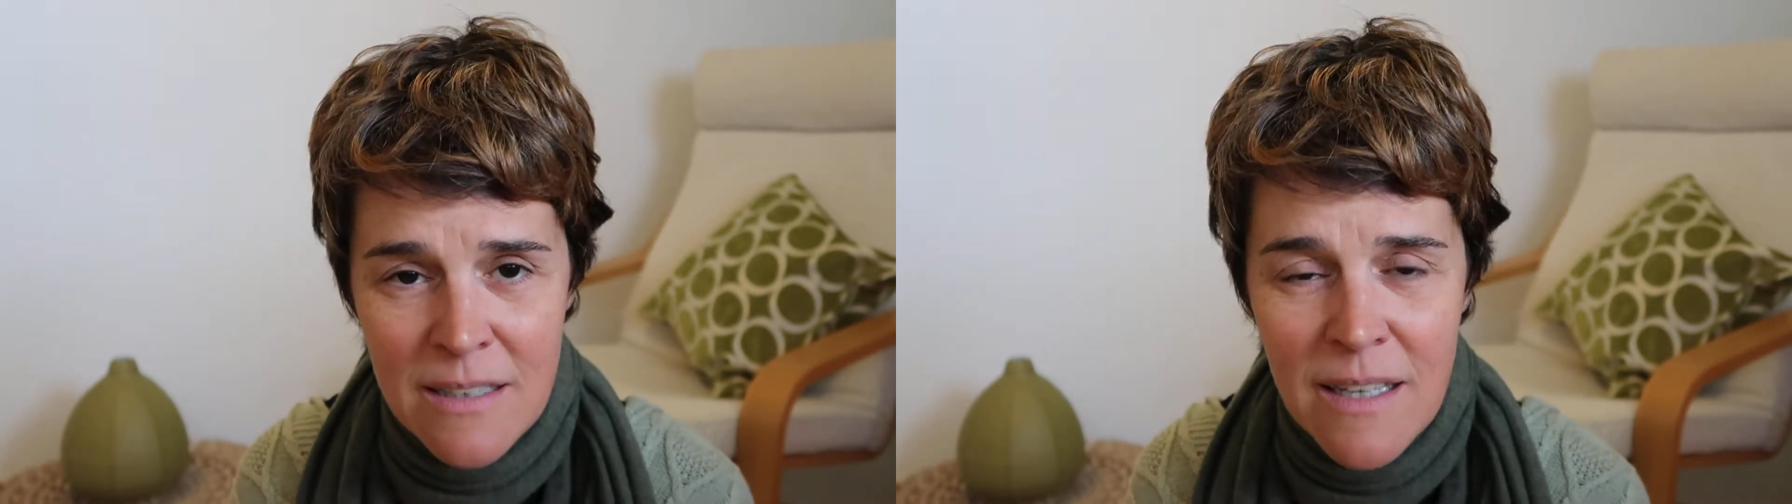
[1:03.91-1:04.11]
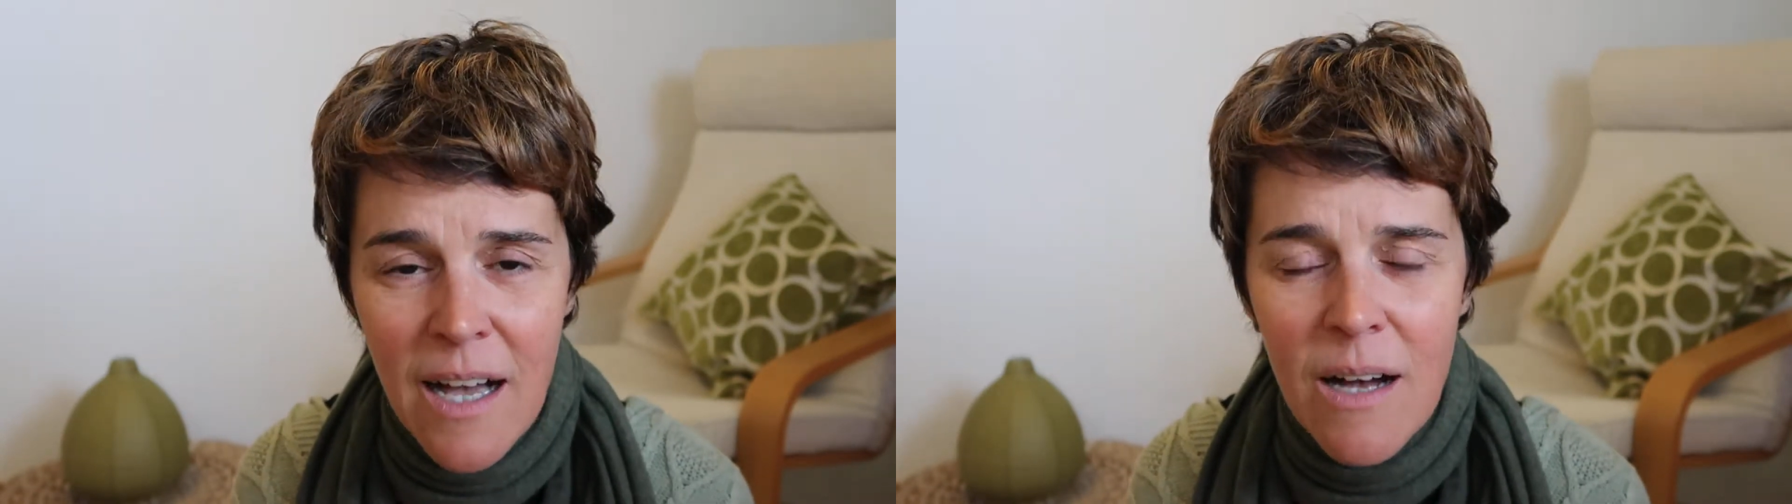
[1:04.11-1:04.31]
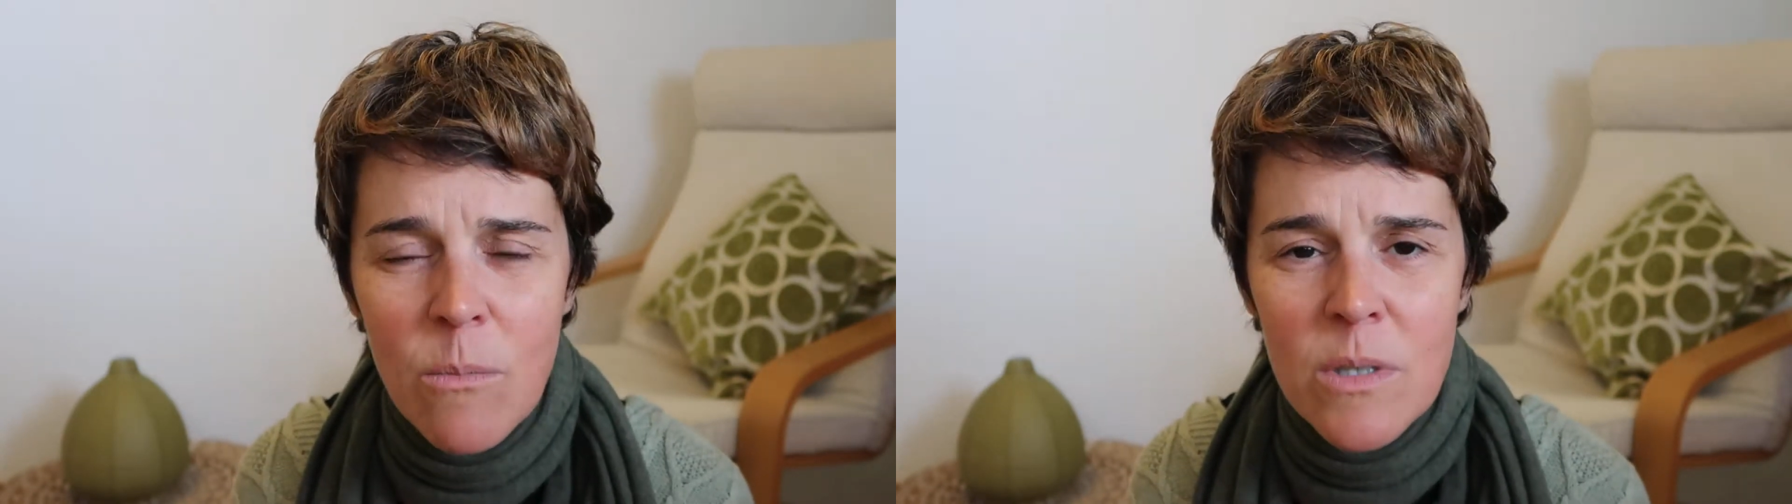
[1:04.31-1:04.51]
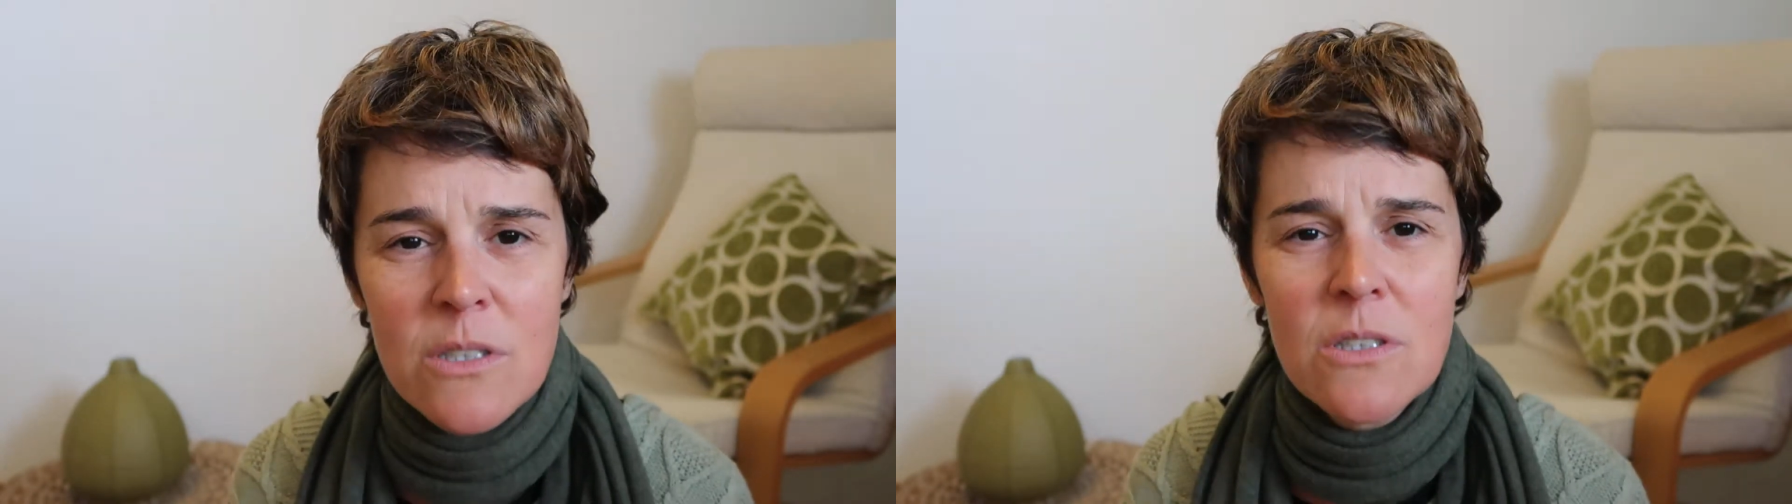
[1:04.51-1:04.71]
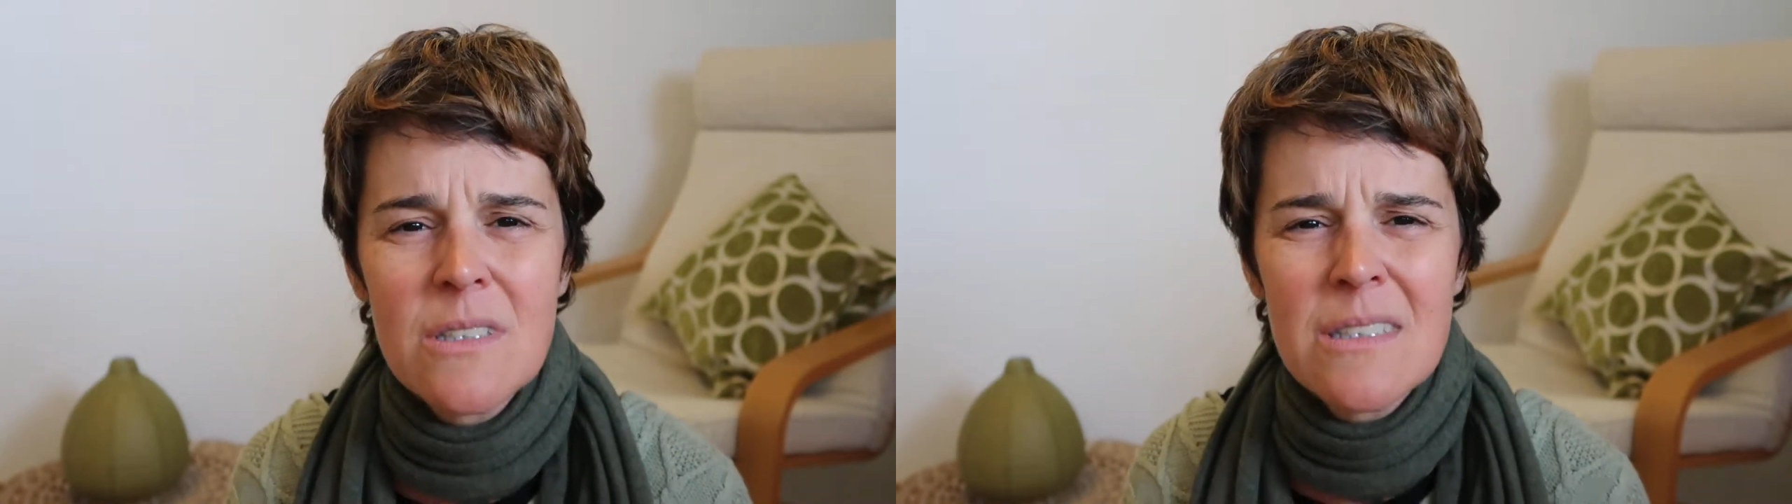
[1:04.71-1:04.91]
and how
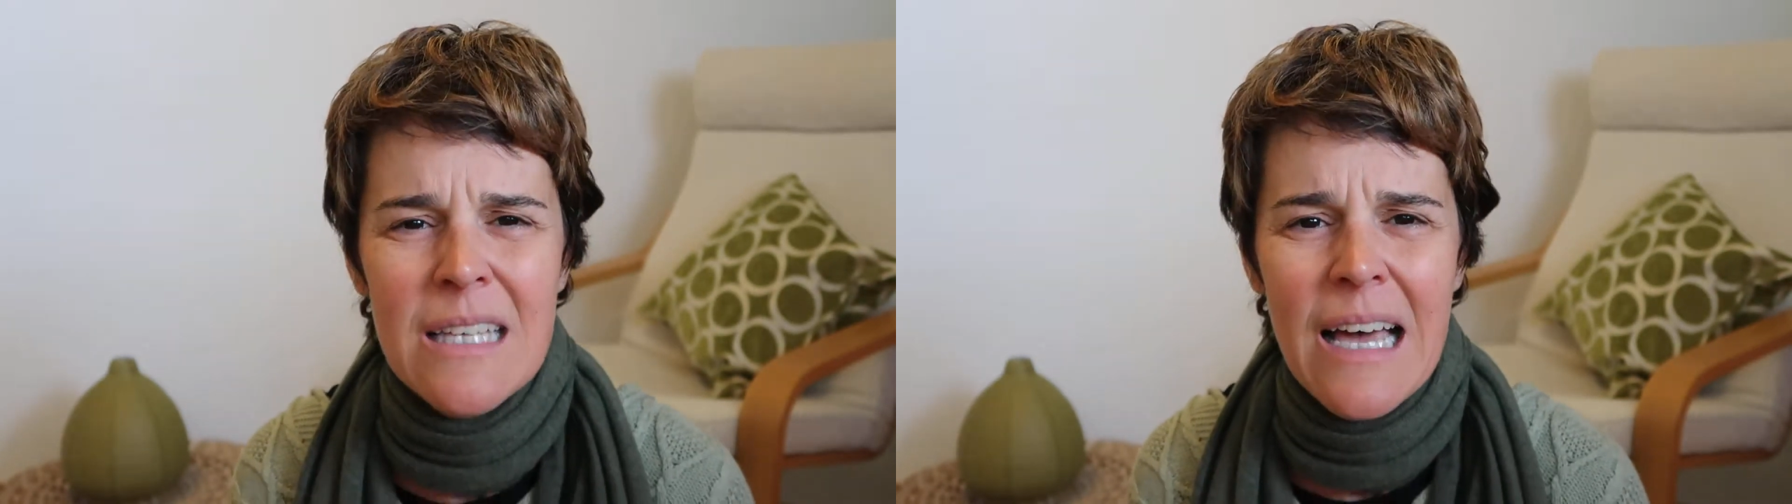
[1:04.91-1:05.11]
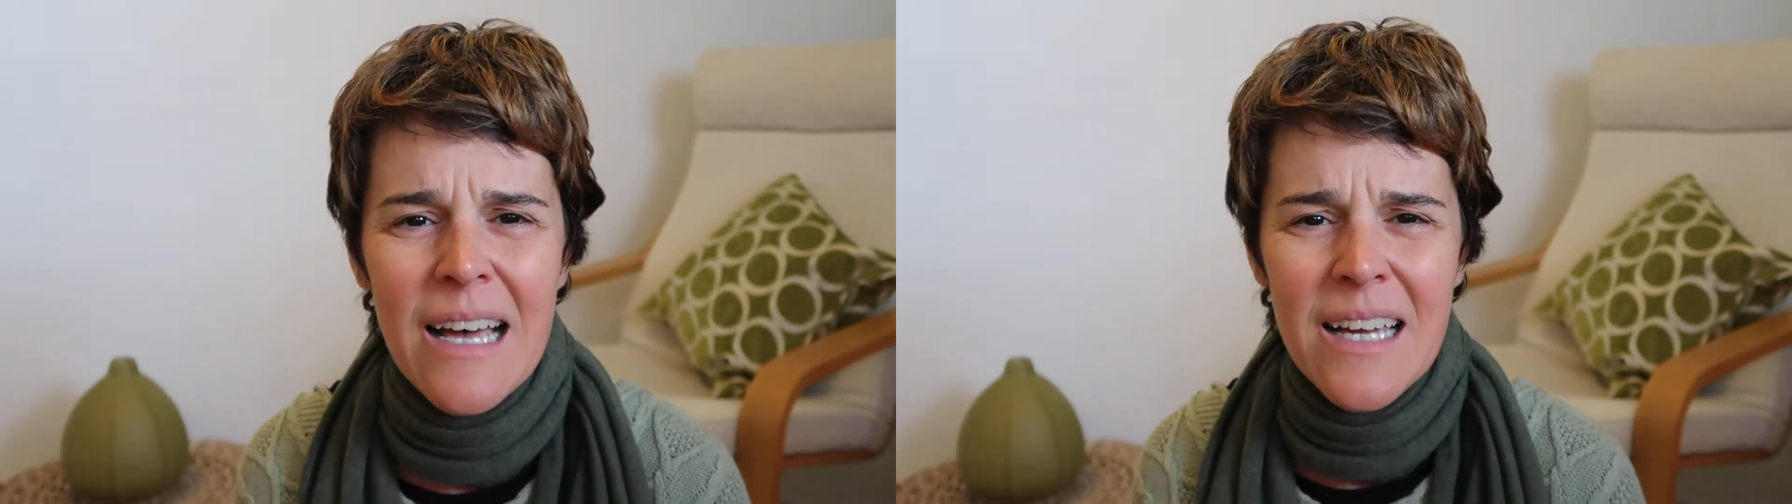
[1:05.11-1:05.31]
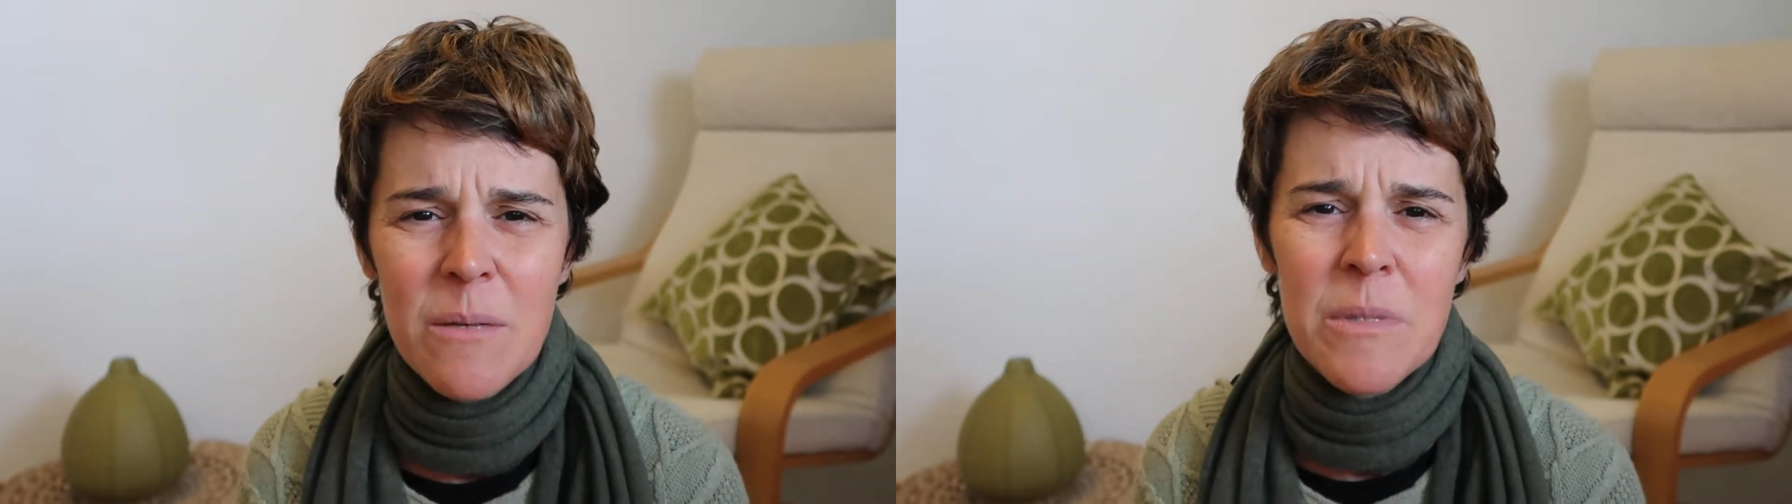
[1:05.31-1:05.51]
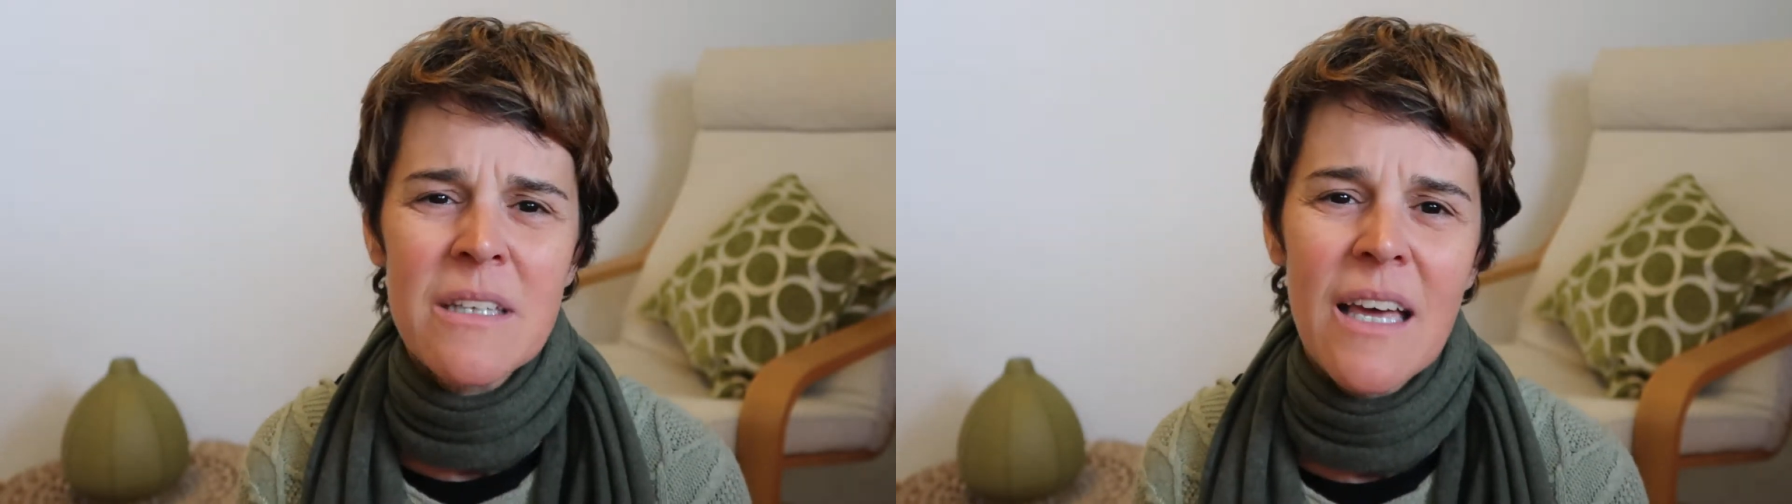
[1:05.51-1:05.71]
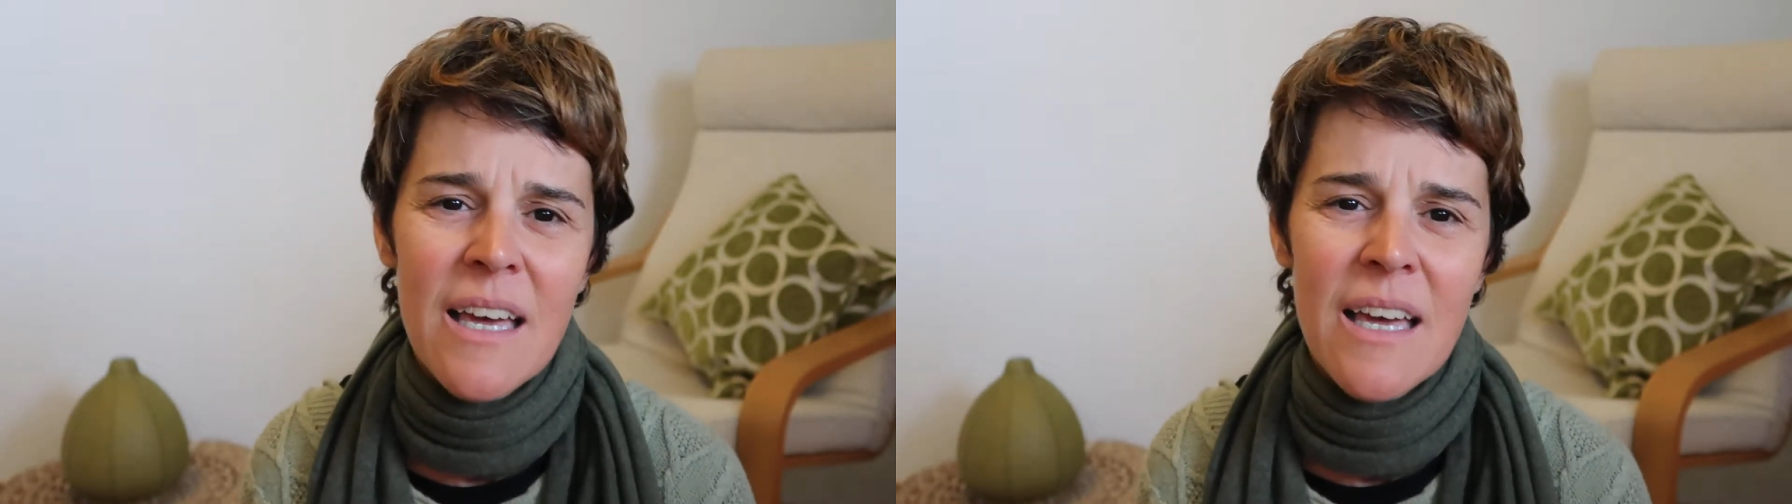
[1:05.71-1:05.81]
much time and